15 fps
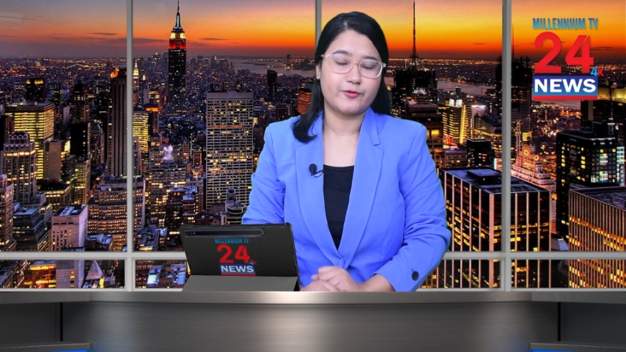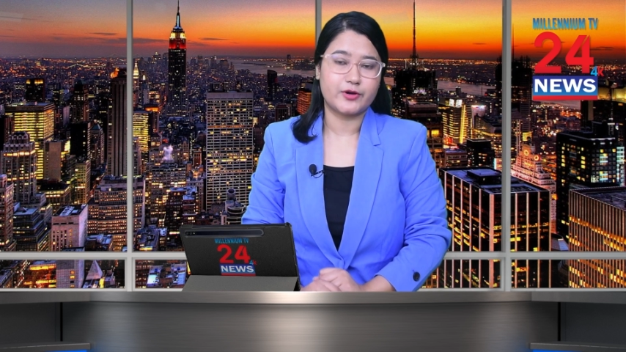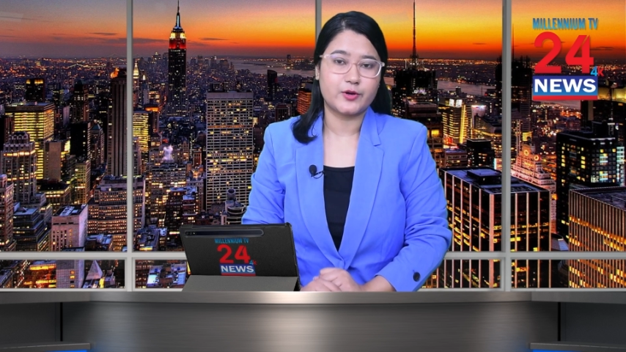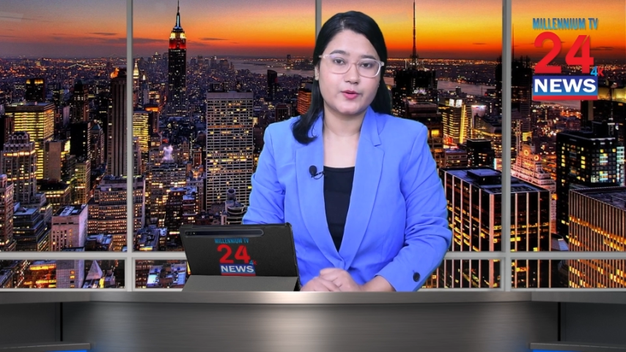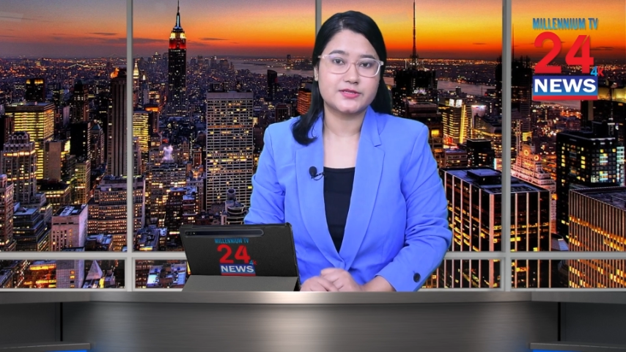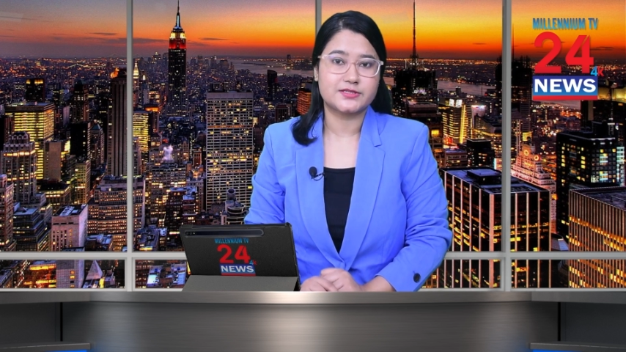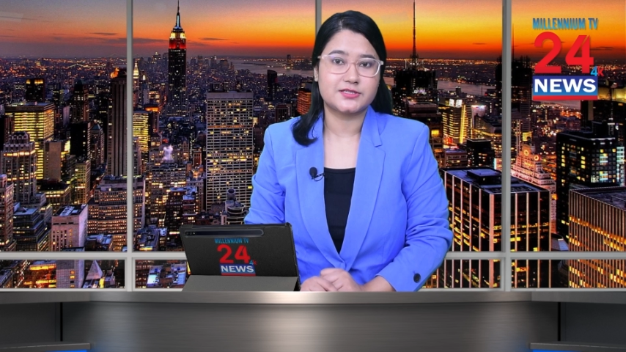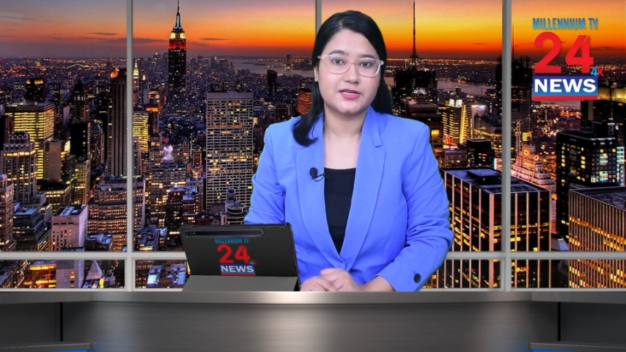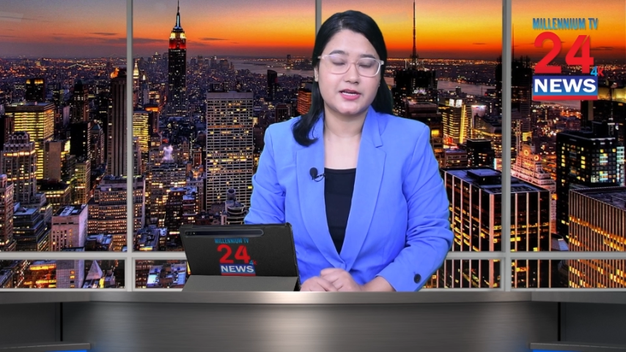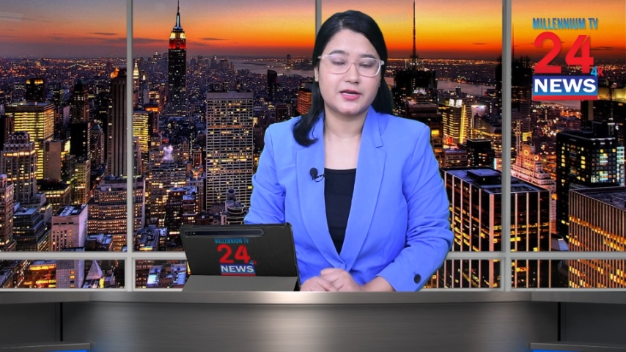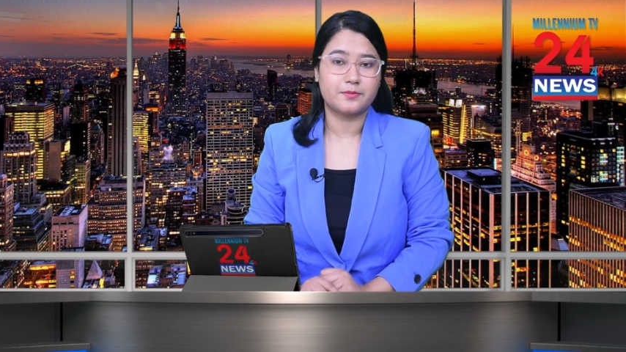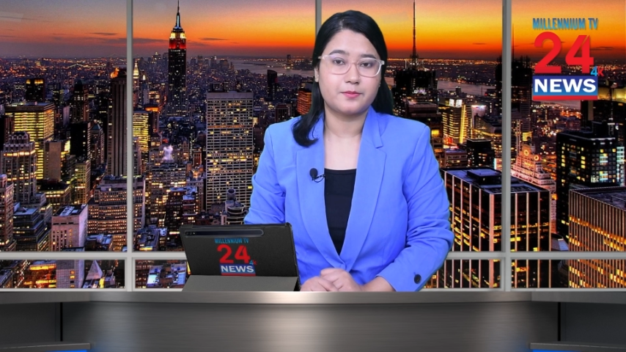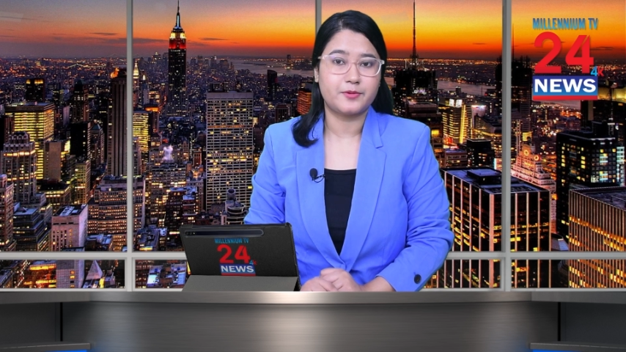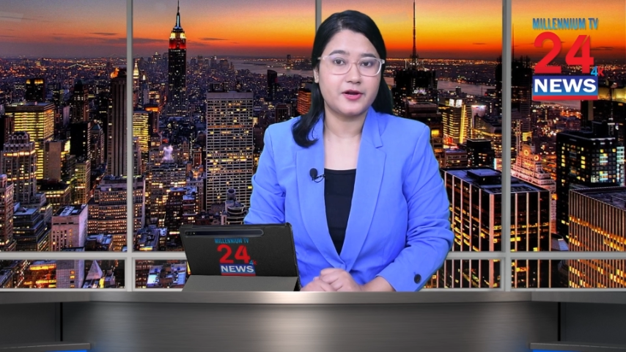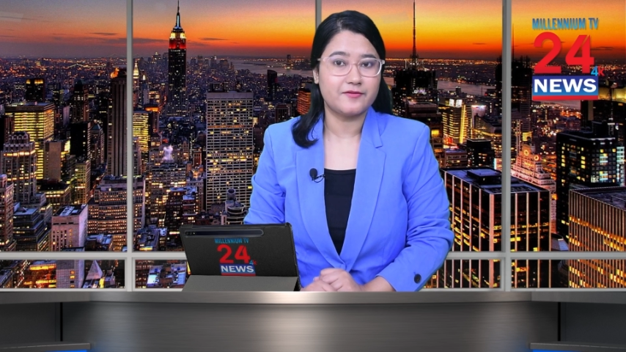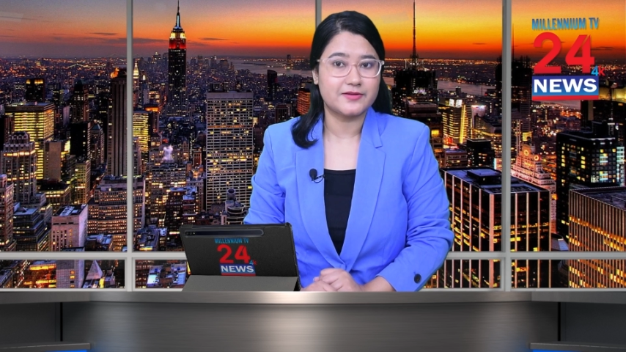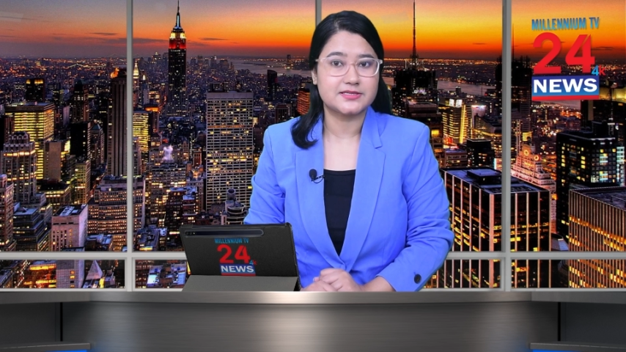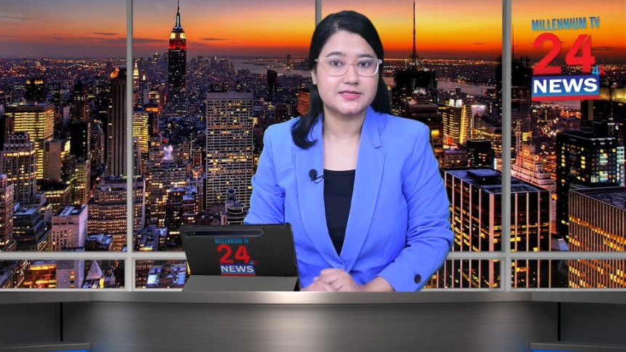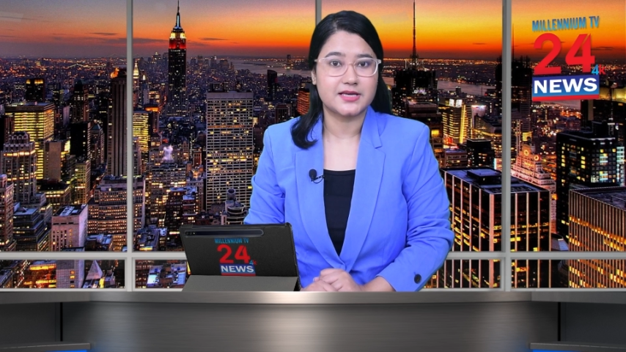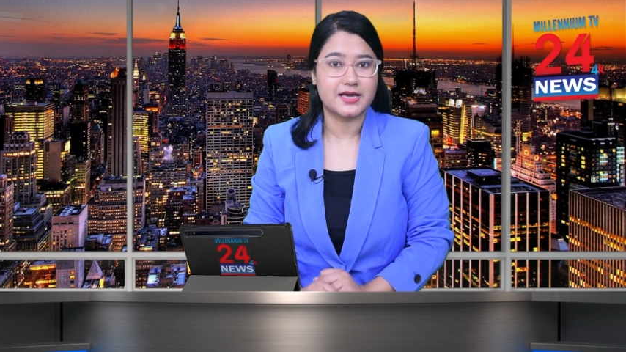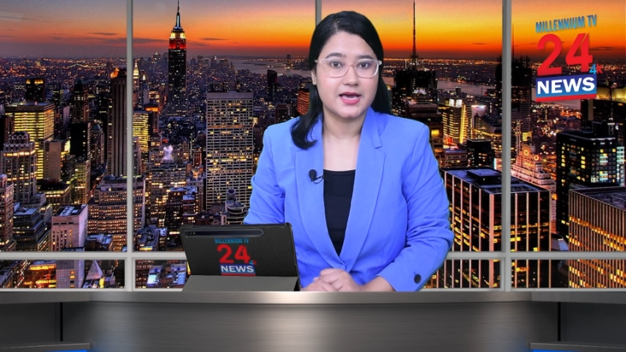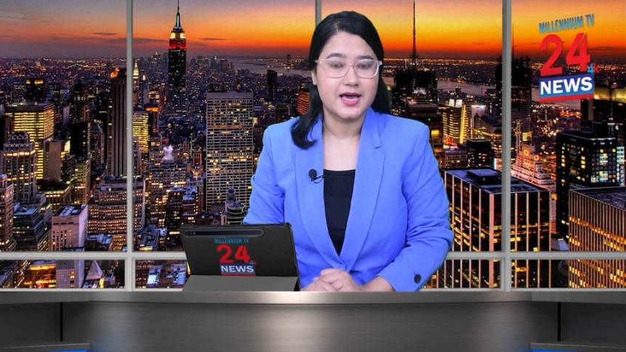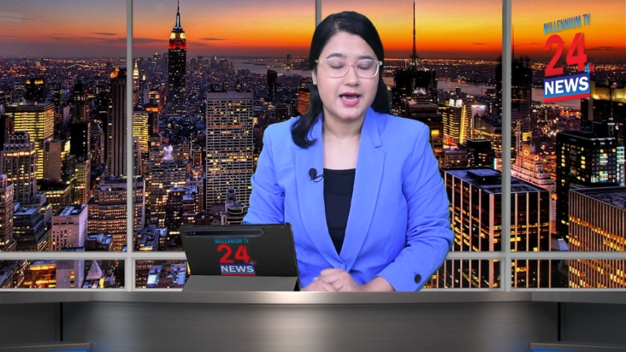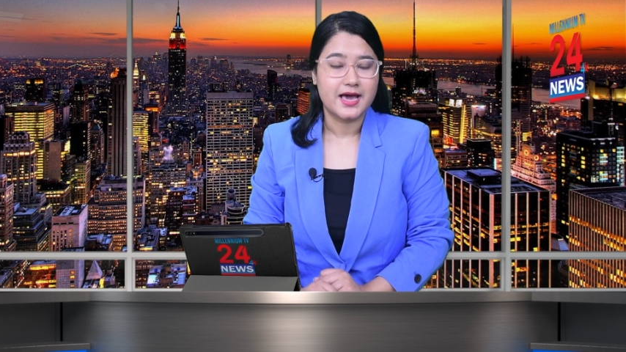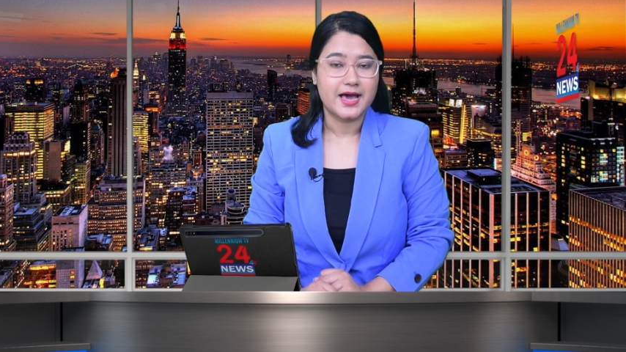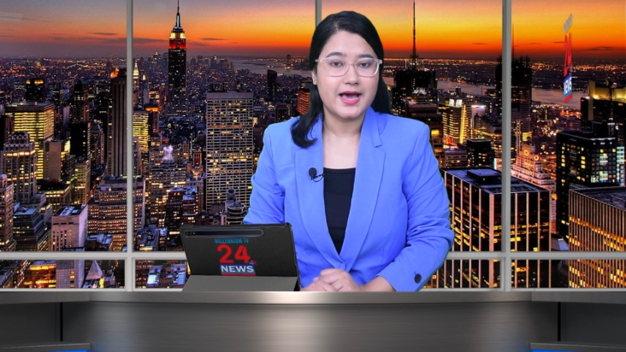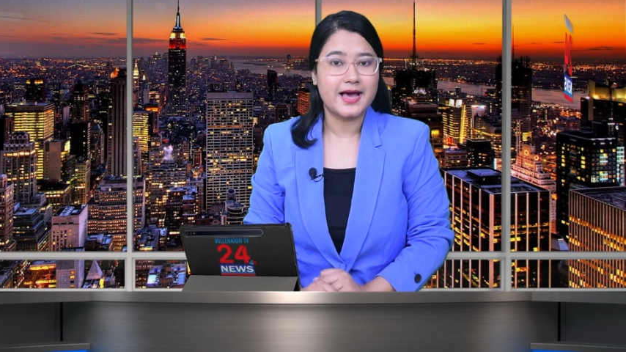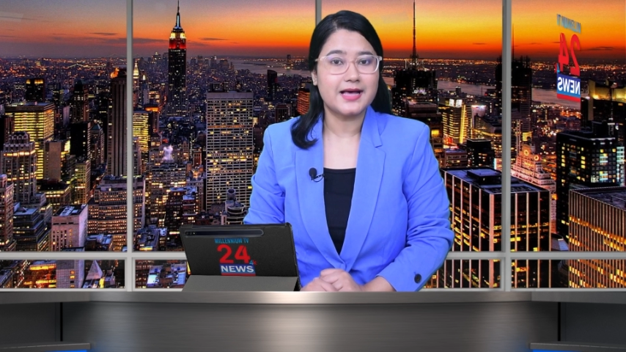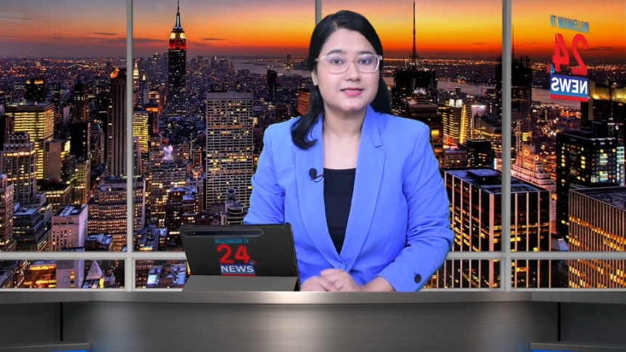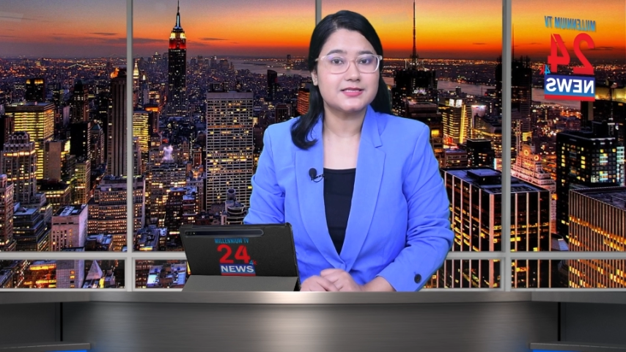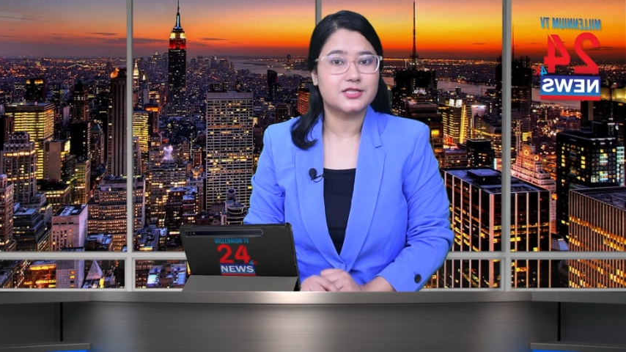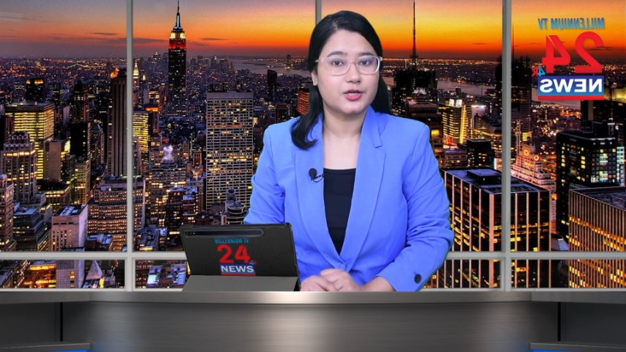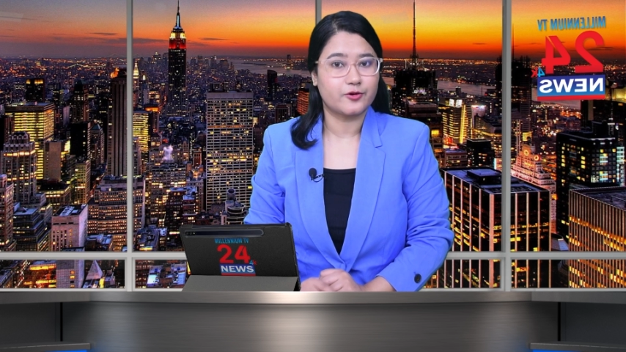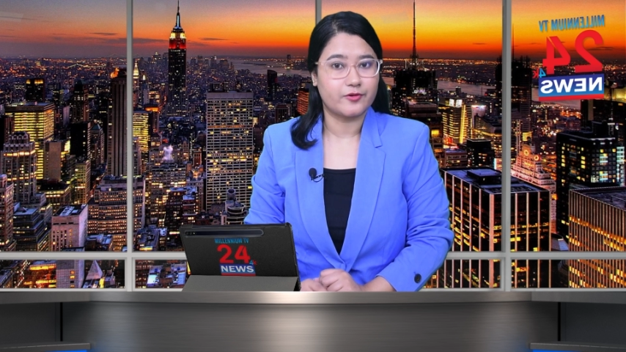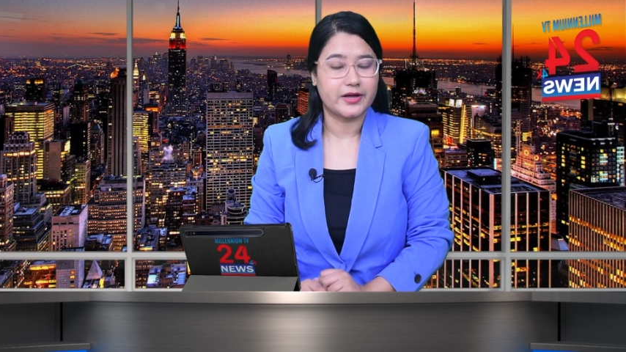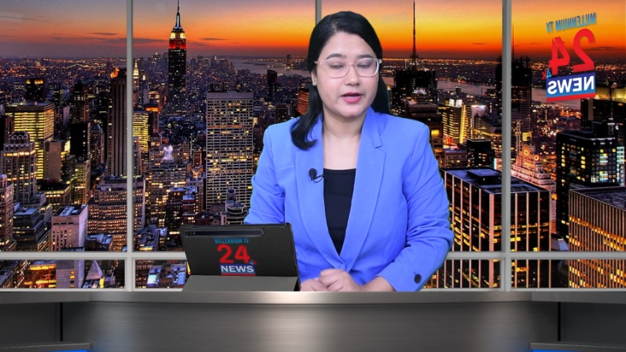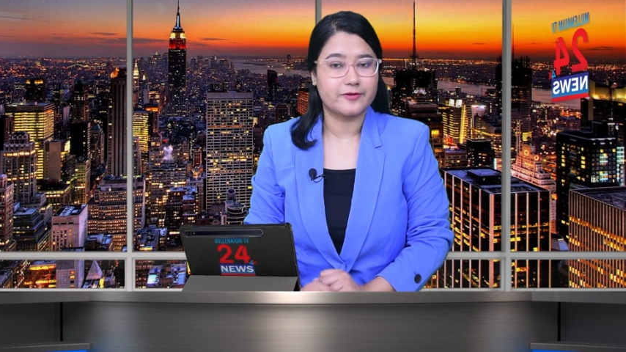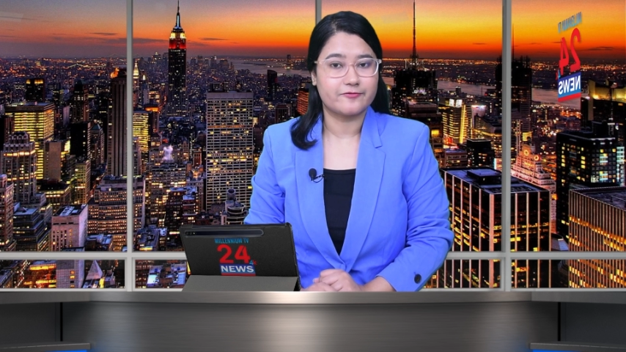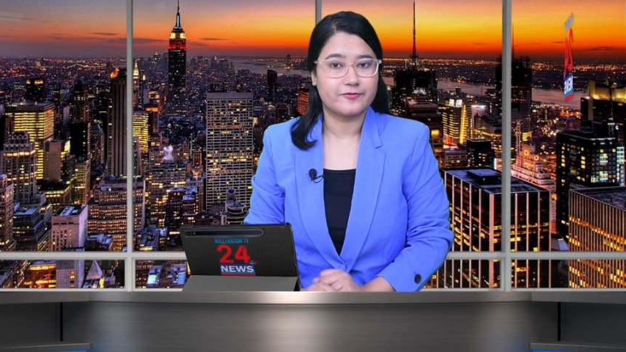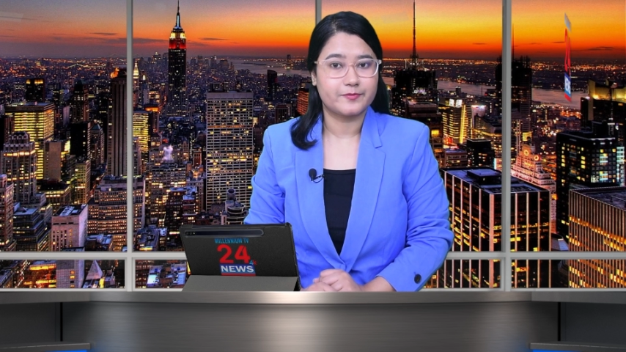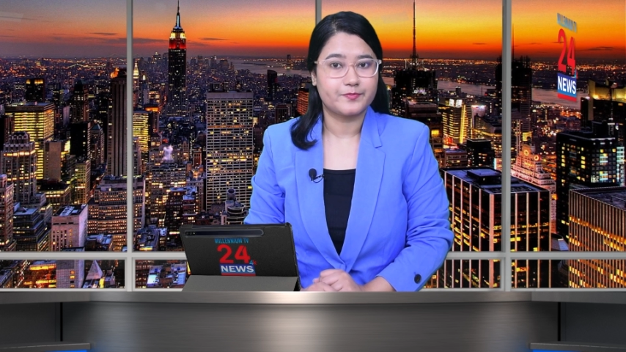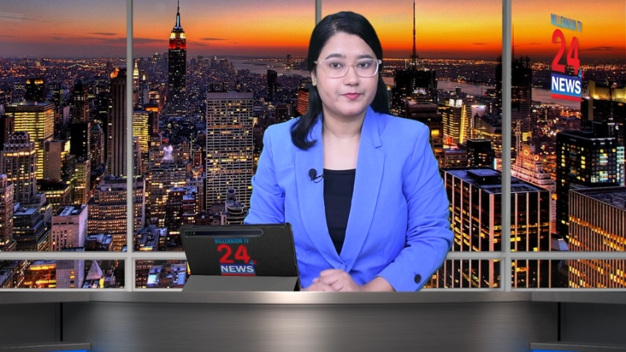requesting privacy as the grief.